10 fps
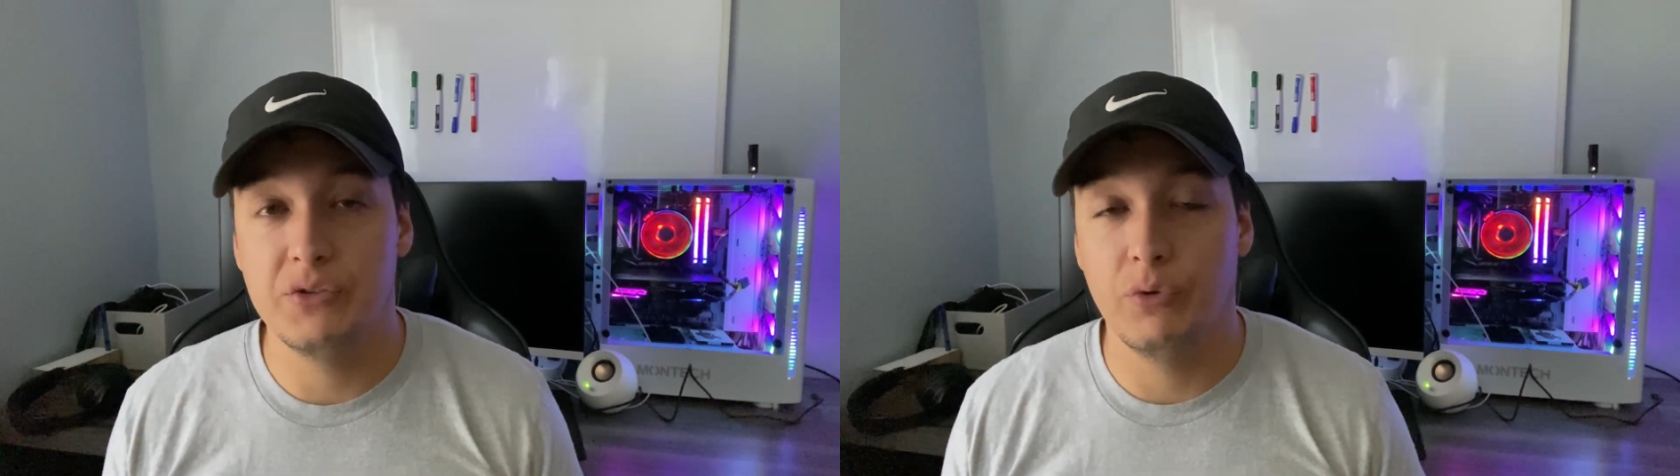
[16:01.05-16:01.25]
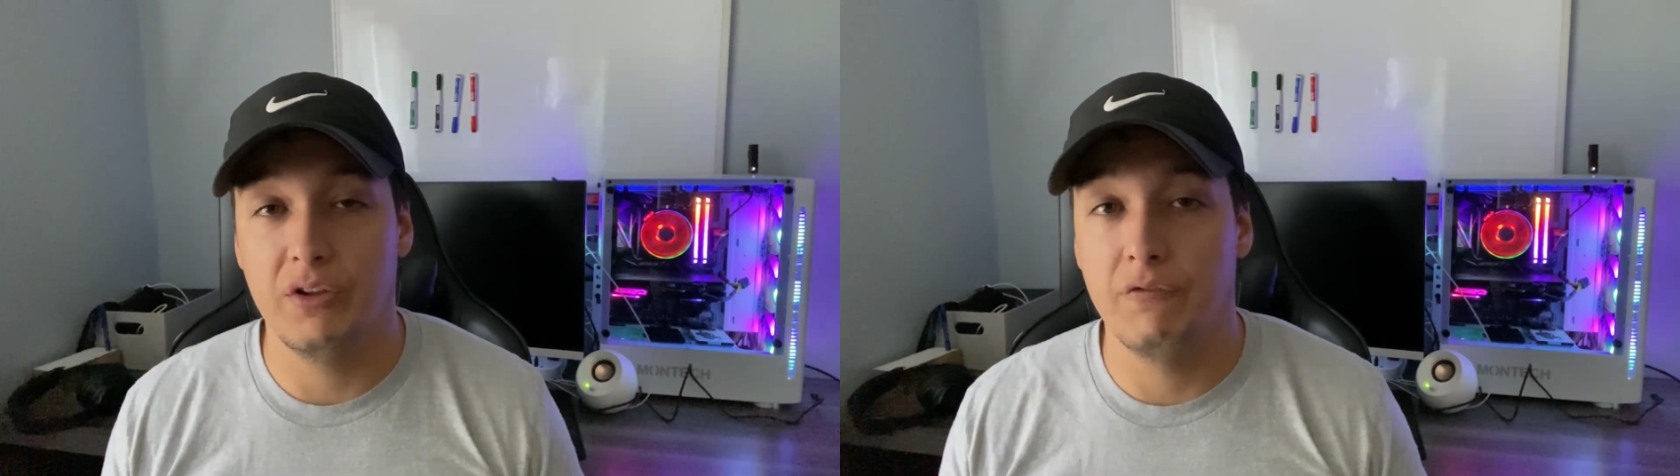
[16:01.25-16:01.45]

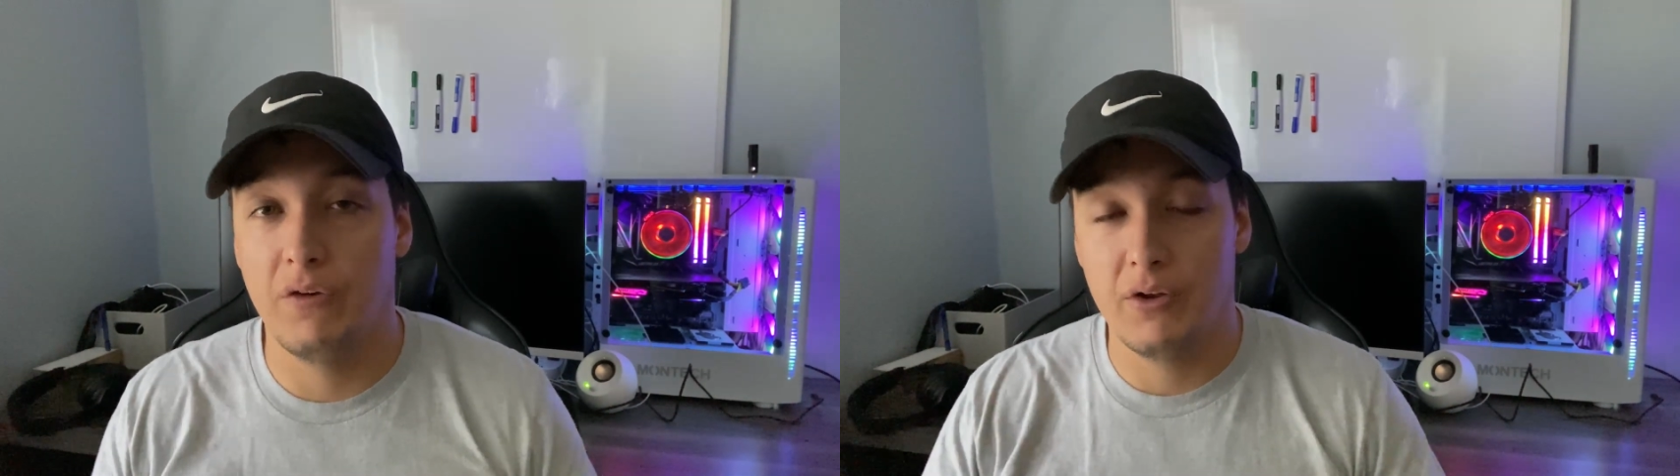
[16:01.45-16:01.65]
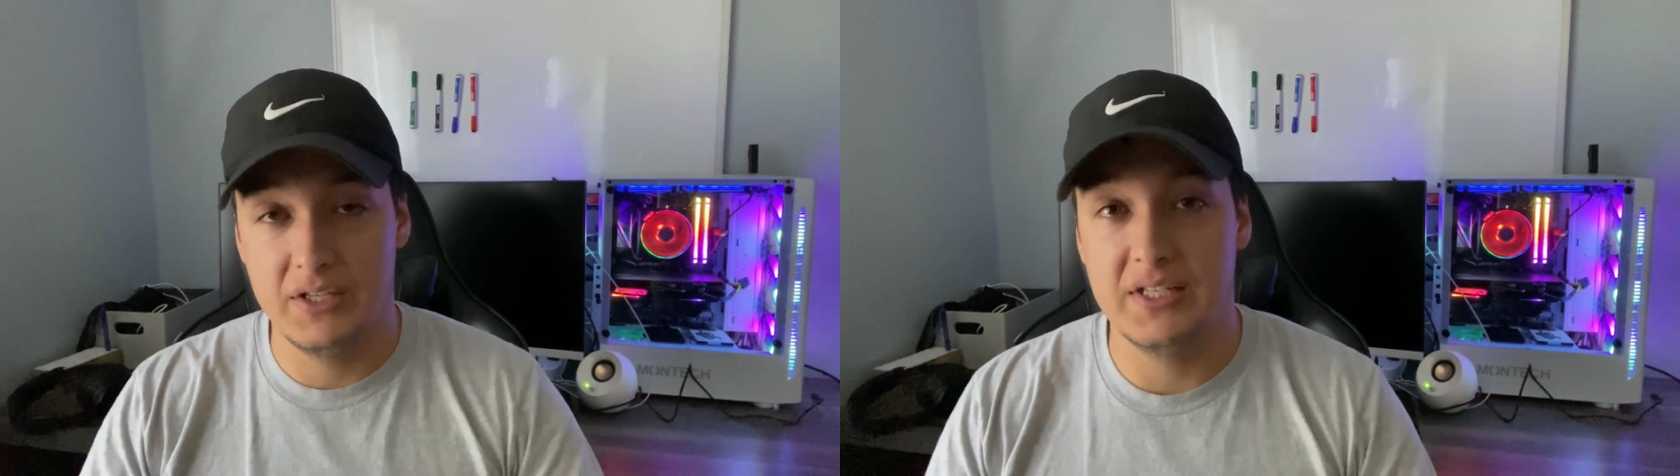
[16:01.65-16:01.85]
with a
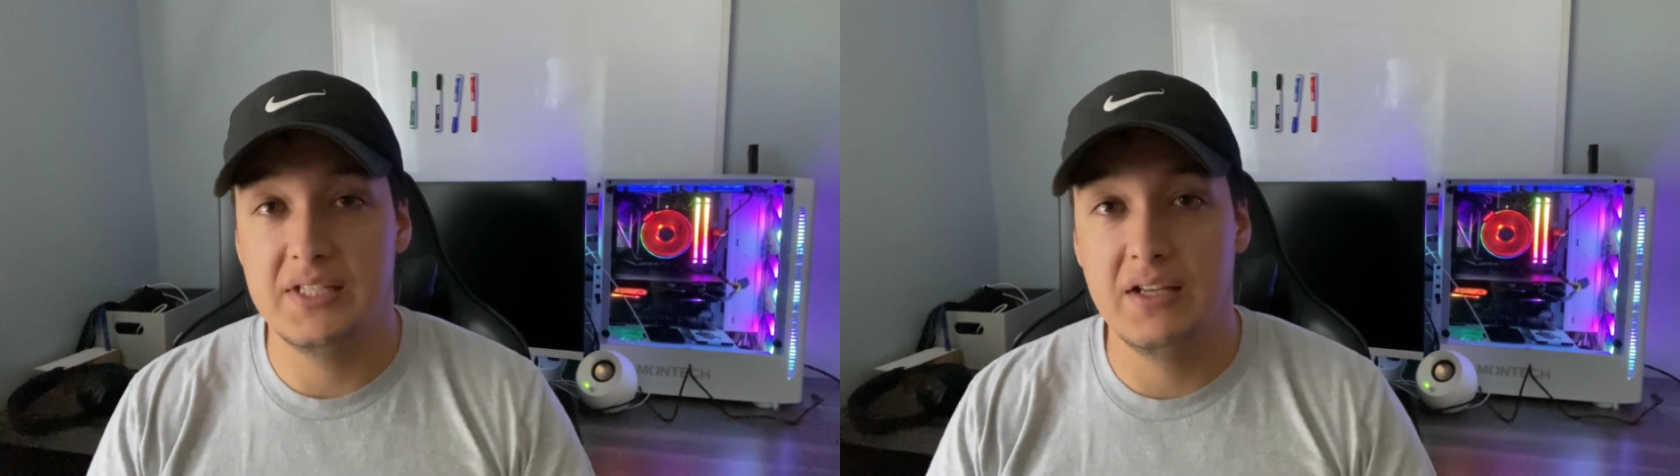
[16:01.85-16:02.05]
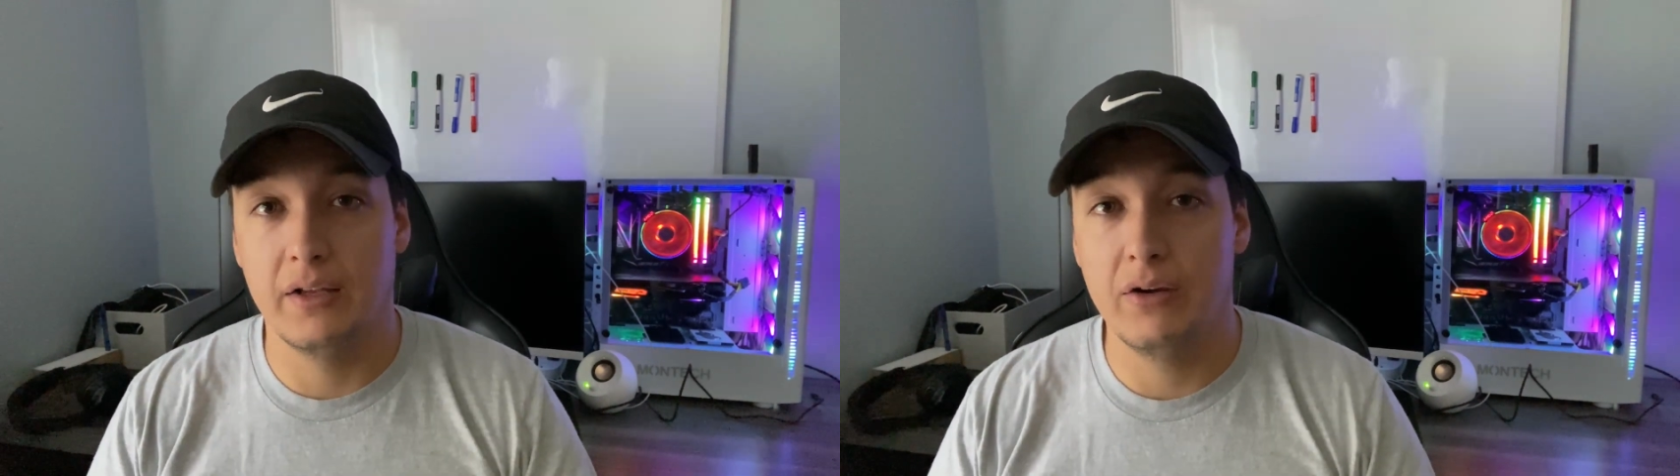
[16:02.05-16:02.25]
vaulted
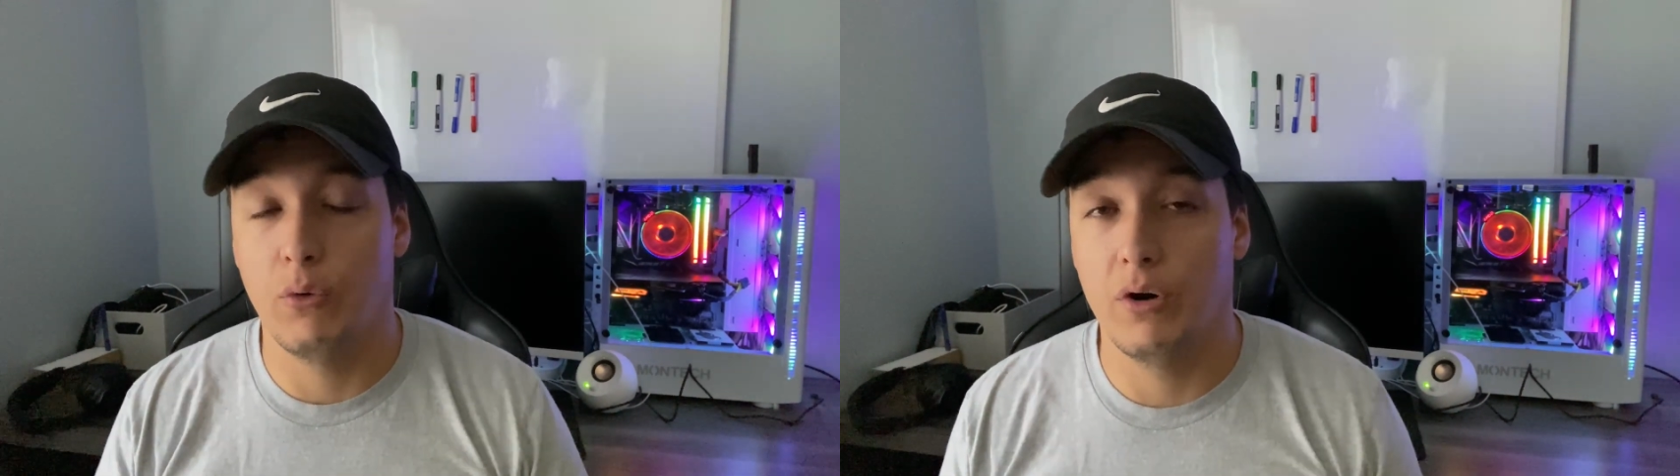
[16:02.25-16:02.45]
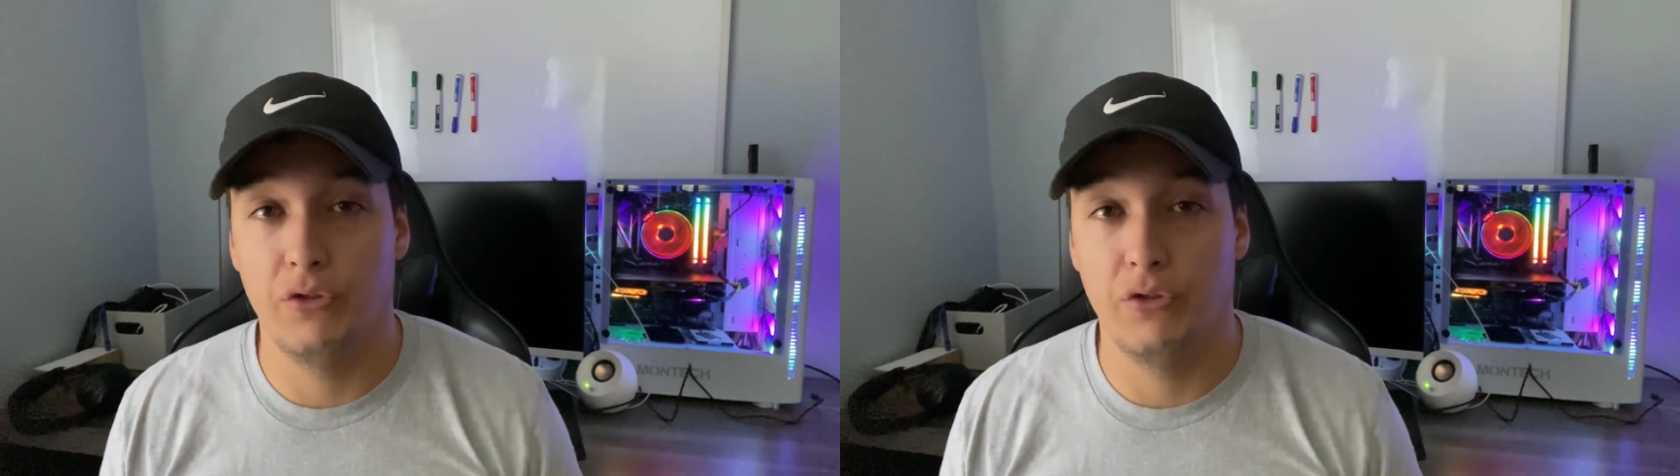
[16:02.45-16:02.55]
ceiling, or a